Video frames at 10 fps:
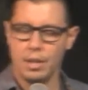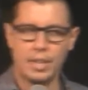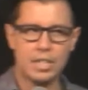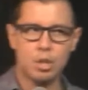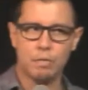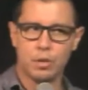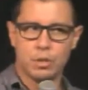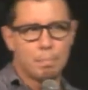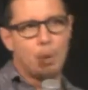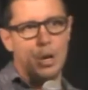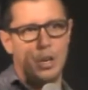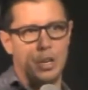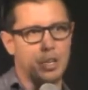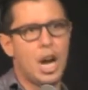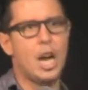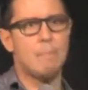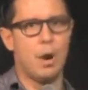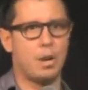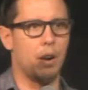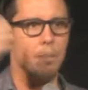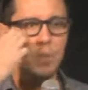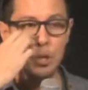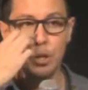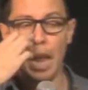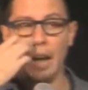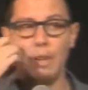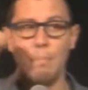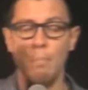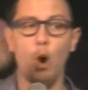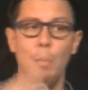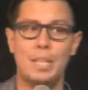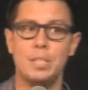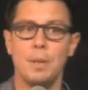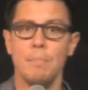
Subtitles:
That's your first marker, your God marker. You should have a moment